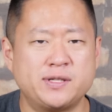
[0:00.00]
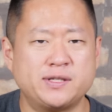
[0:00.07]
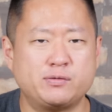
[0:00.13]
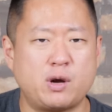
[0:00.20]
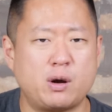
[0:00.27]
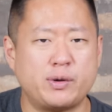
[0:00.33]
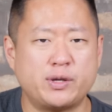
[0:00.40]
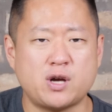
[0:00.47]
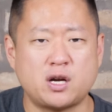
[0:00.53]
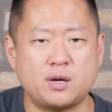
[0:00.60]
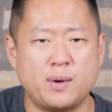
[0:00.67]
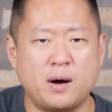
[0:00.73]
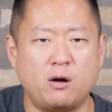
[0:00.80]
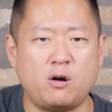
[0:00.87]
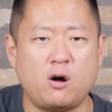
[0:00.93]
This is where we
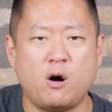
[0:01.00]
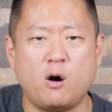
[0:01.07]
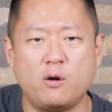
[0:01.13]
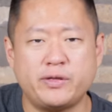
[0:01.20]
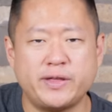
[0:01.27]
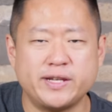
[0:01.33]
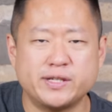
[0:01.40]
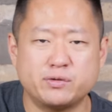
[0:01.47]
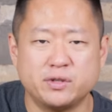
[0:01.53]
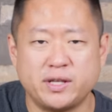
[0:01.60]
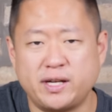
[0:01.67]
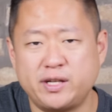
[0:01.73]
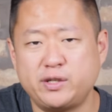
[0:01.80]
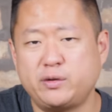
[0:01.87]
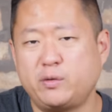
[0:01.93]
talk about all things
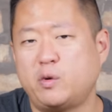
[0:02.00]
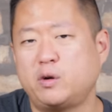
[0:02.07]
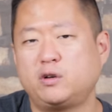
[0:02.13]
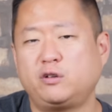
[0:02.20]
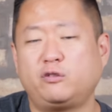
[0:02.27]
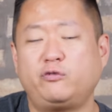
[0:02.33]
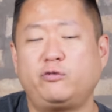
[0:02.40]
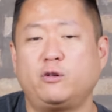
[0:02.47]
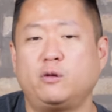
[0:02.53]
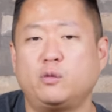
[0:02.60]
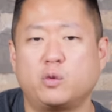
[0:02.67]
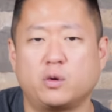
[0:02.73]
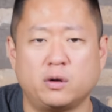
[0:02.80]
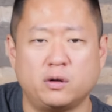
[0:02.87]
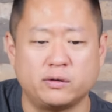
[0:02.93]
related to the wonderful
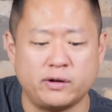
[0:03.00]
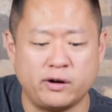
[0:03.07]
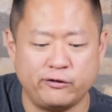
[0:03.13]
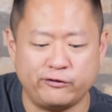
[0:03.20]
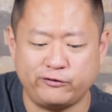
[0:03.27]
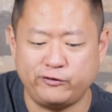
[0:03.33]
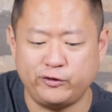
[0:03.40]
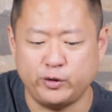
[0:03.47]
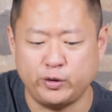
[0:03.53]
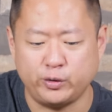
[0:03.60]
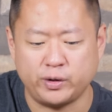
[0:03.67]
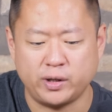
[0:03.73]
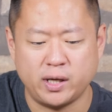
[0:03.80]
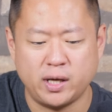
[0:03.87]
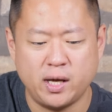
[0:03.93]
world of
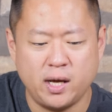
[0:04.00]
food.